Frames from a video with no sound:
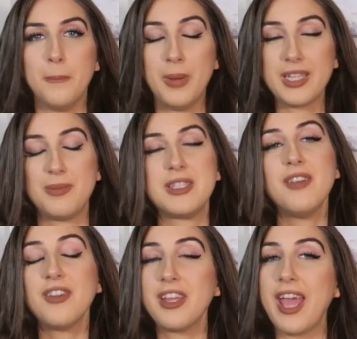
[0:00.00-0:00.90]
But
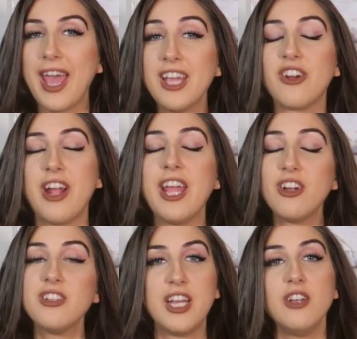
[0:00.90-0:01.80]
specifically anger,
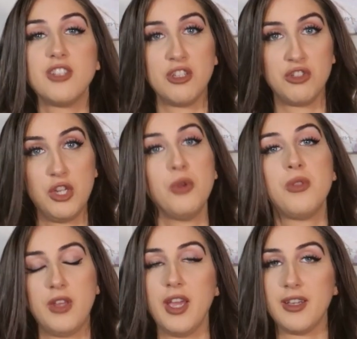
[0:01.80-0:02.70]
anger tells us two
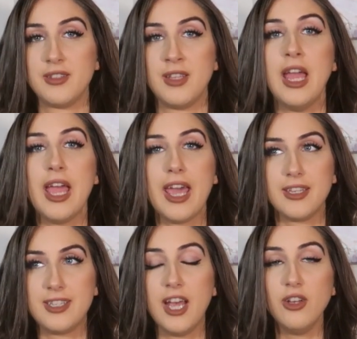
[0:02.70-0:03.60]
things.
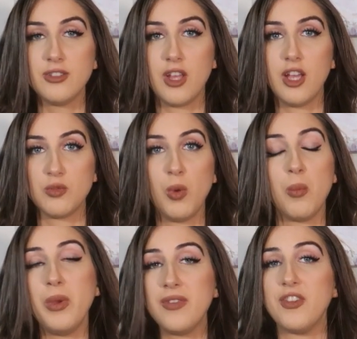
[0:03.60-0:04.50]
It tells us
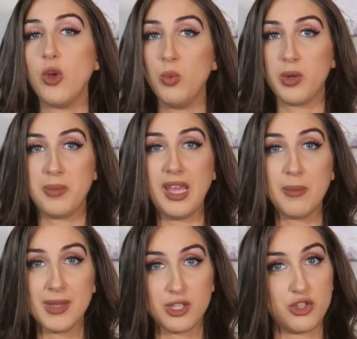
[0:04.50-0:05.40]
when we feel we're
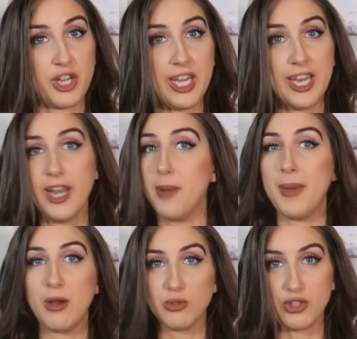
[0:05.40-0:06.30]
being mistreated, a
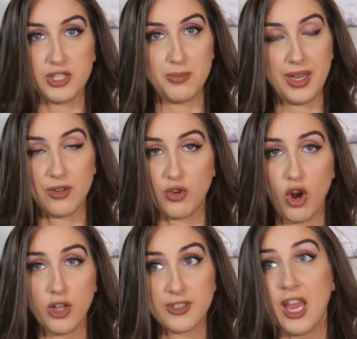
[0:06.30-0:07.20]
boundary's been
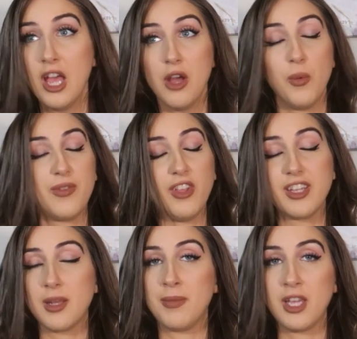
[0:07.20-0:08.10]
crossed, we feel
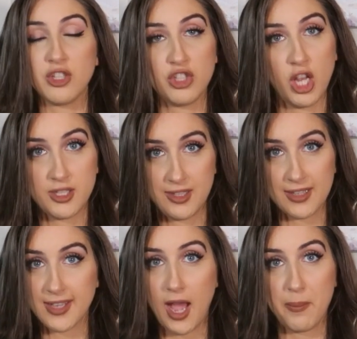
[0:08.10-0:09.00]
like something unjust
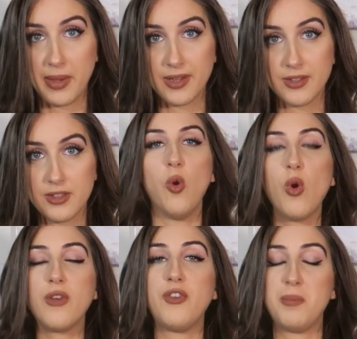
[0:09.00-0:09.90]
has happened,
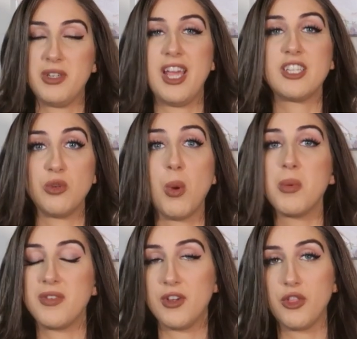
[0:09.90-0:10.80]
or for protection when
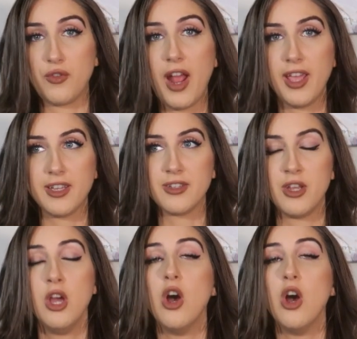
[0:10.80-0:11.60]
we feel threatened.